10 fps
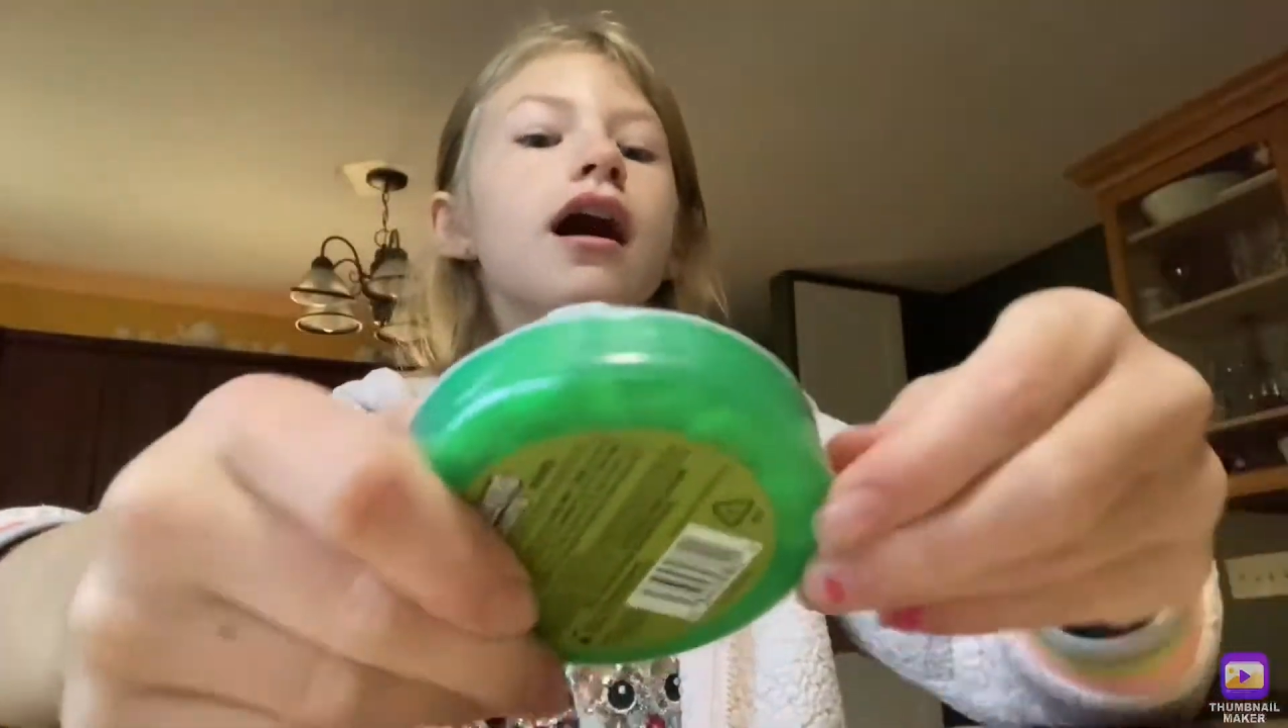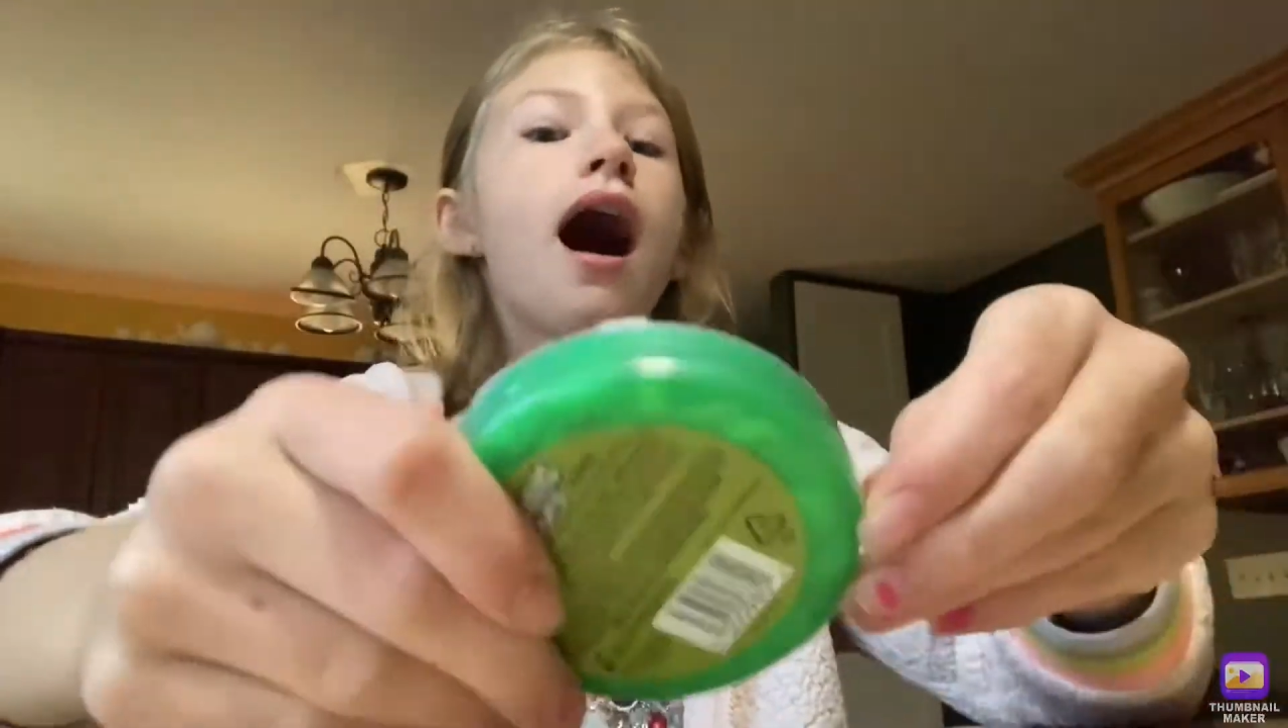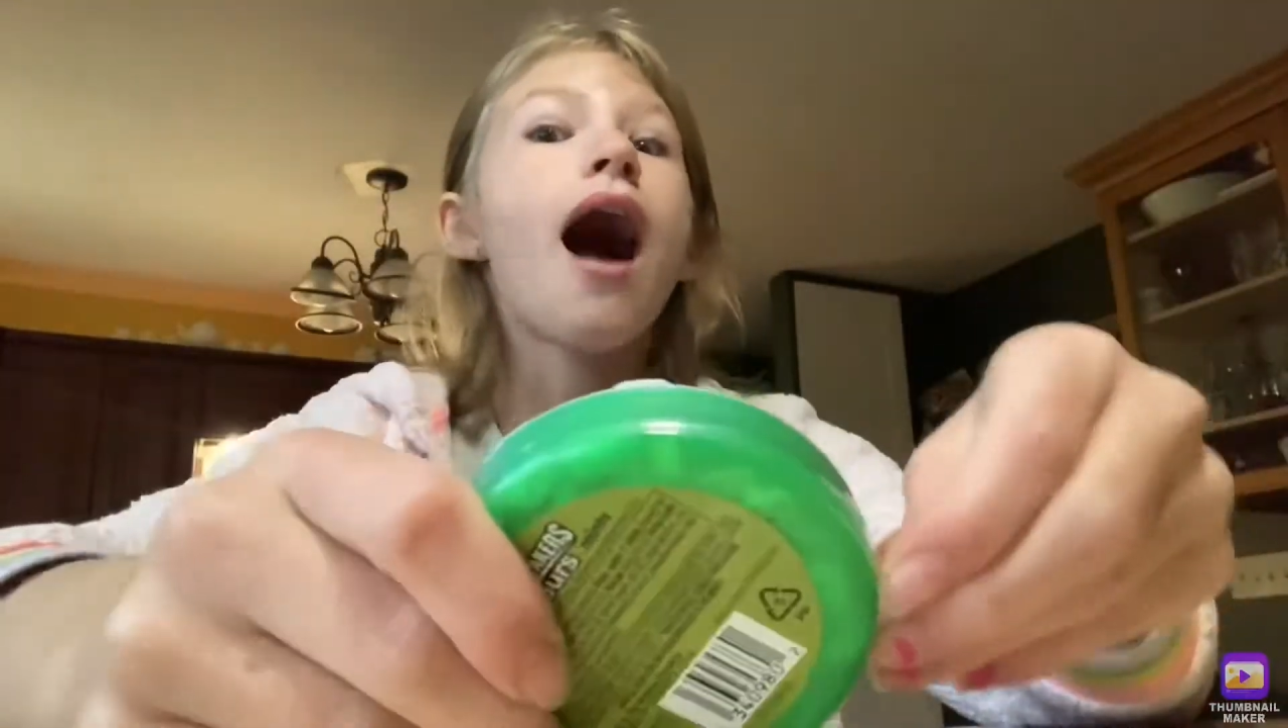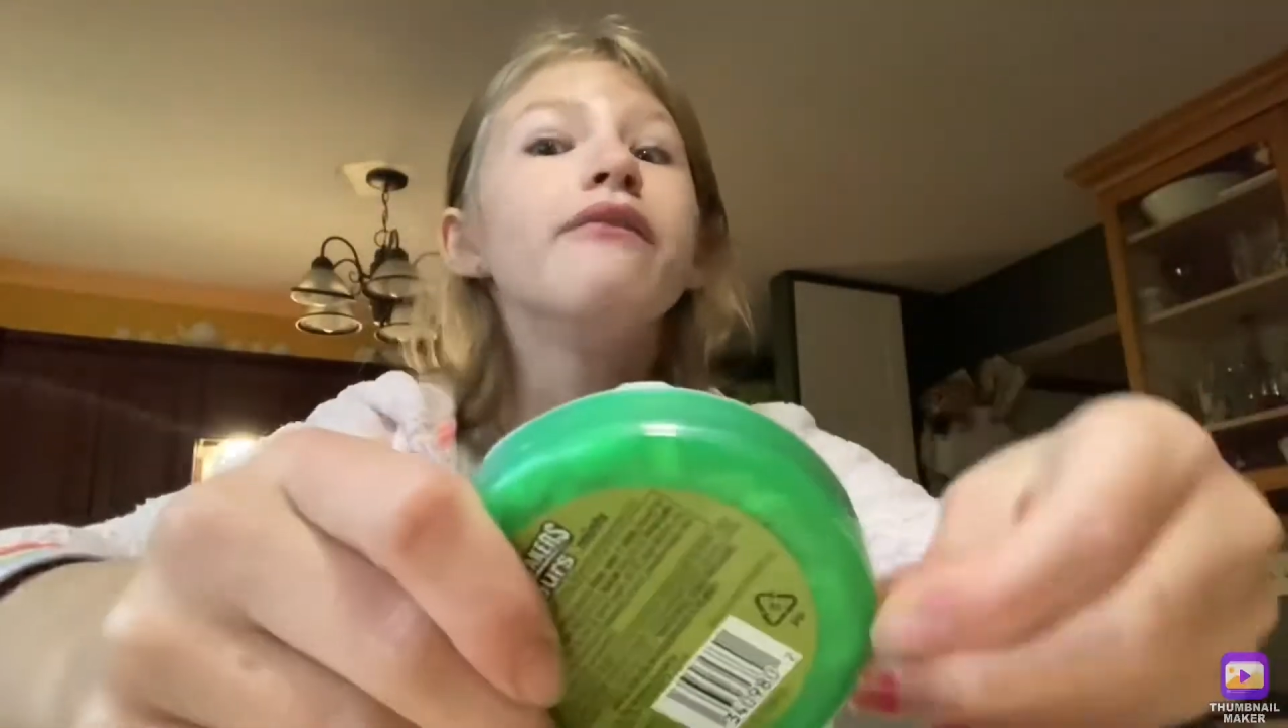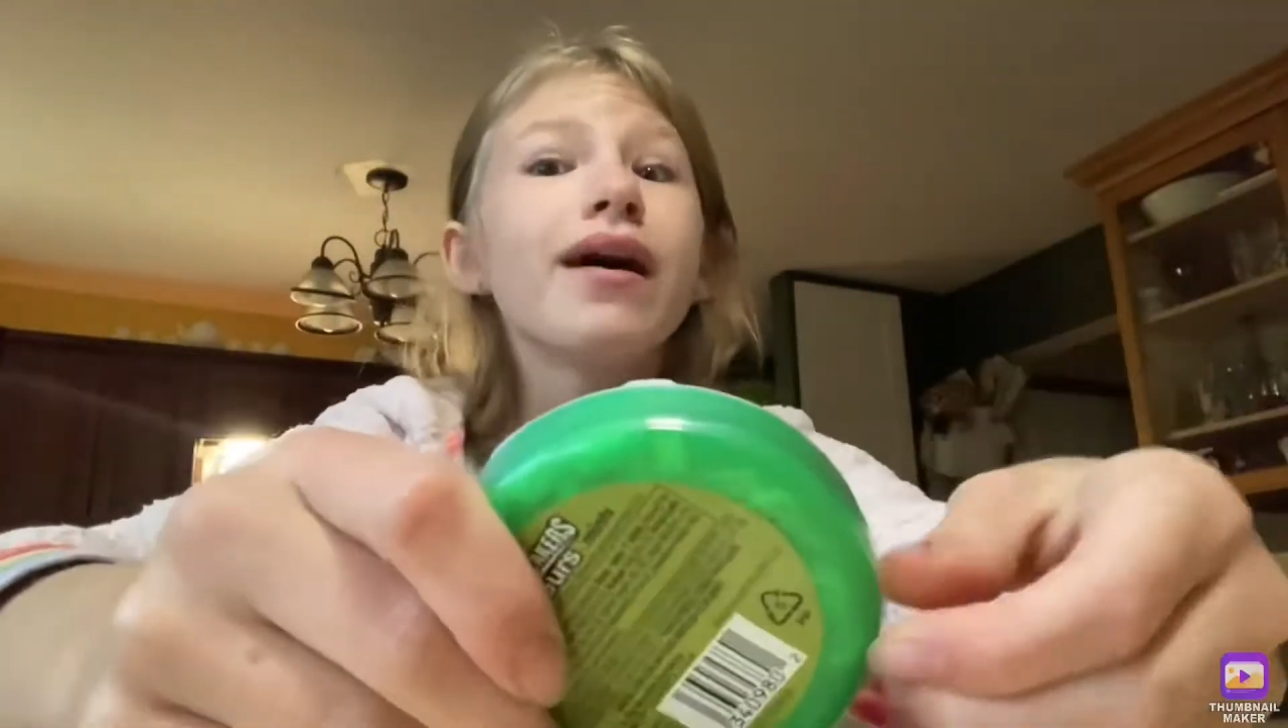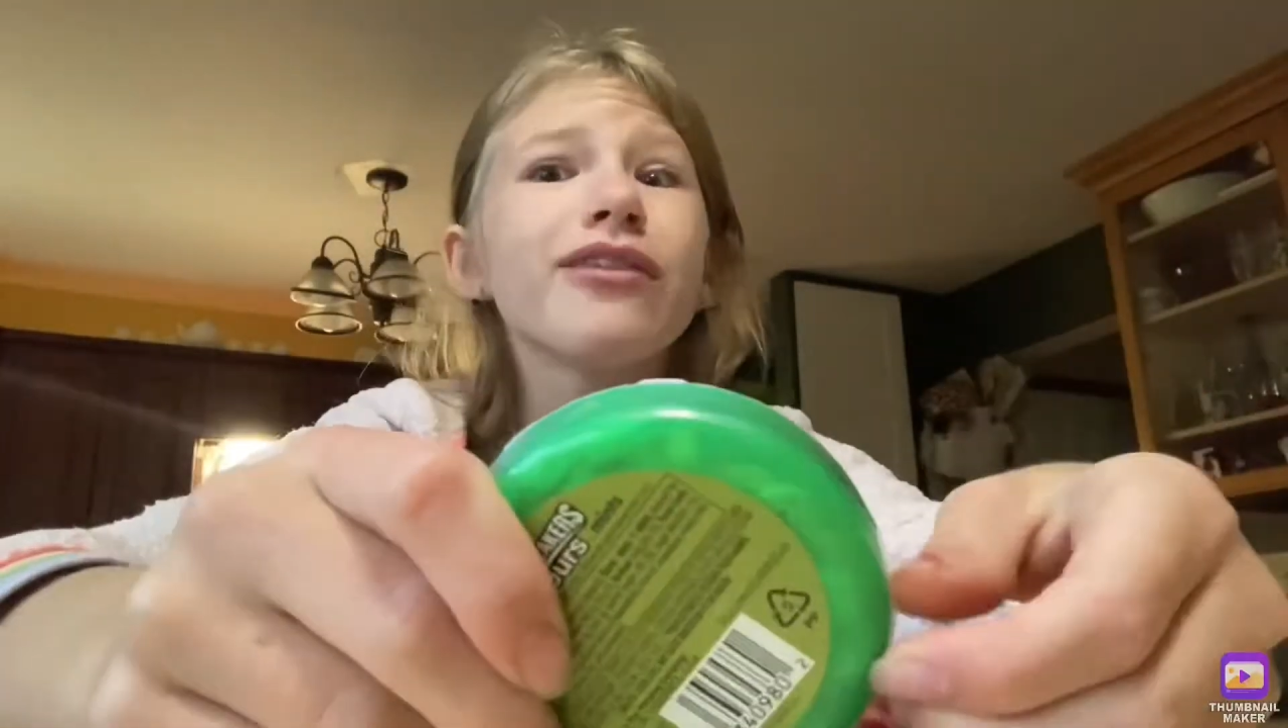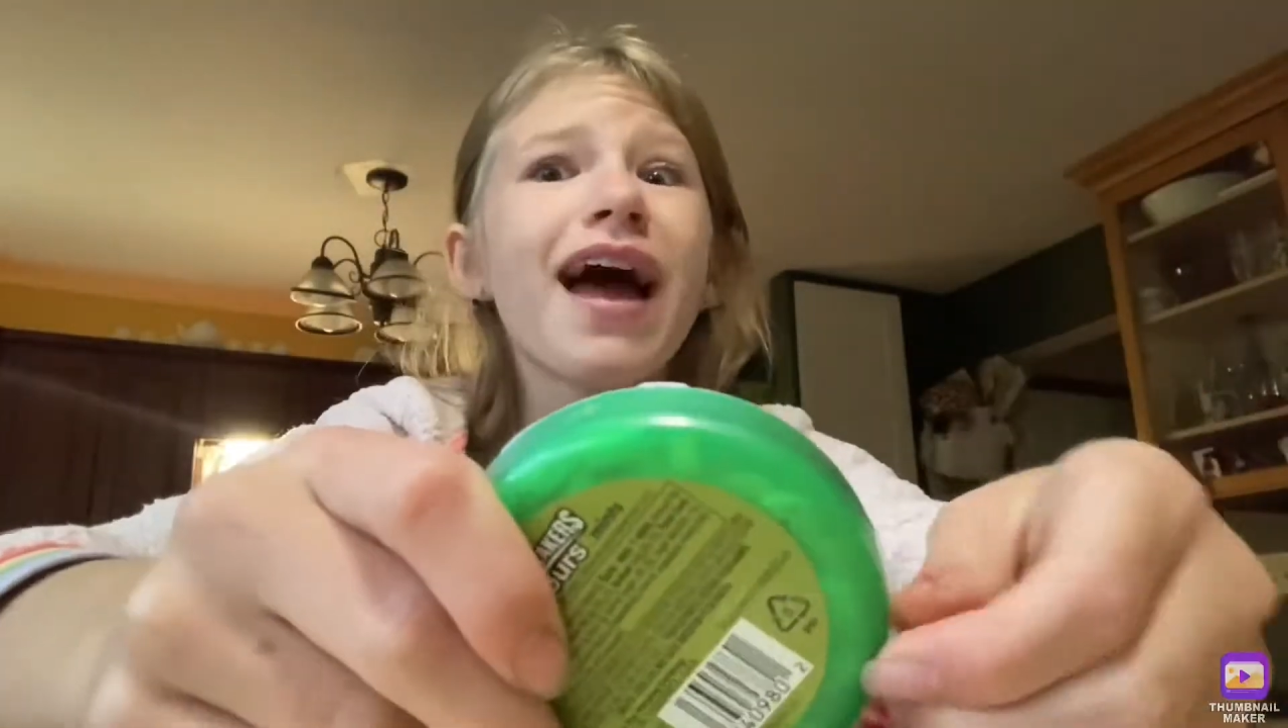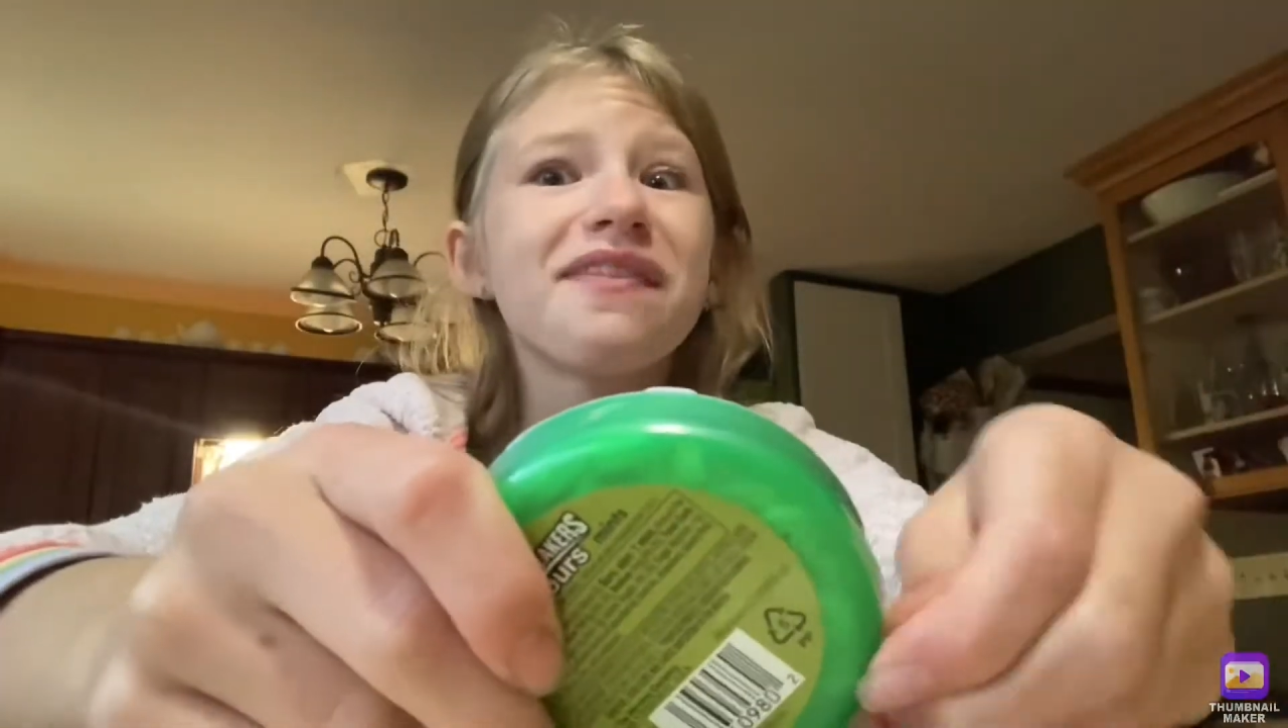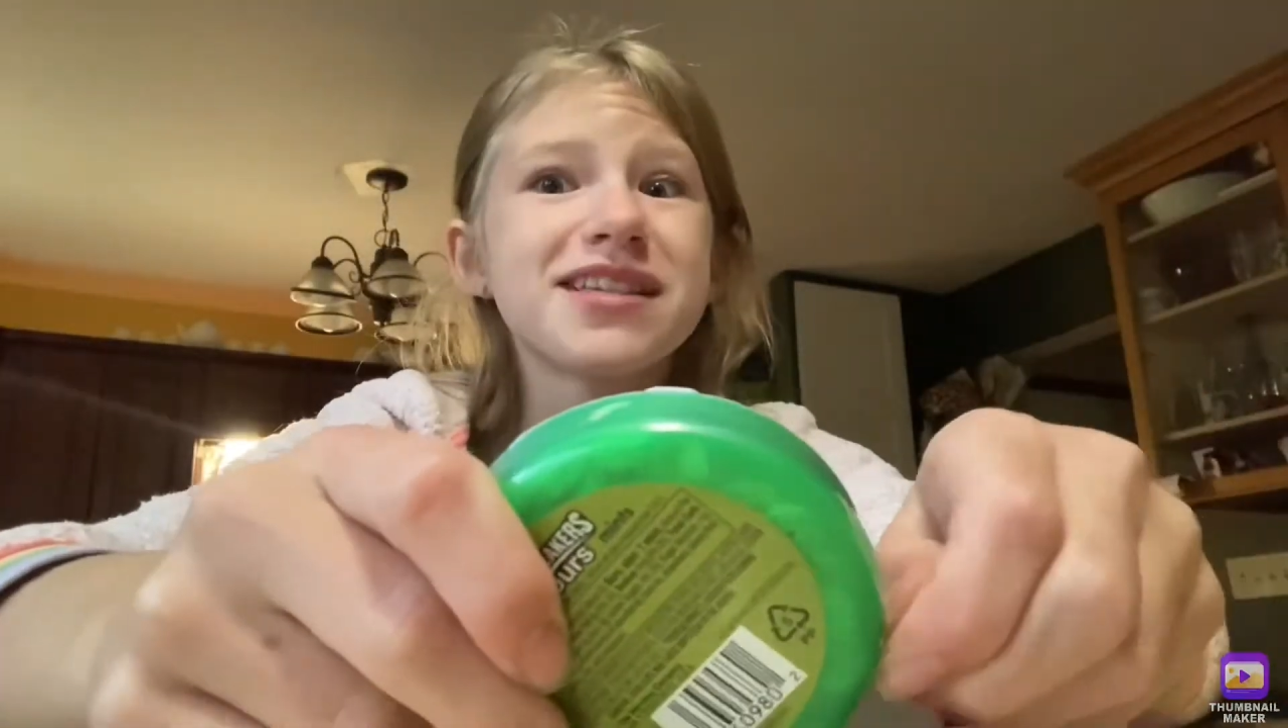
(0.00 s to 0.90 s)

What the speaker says: I've never had the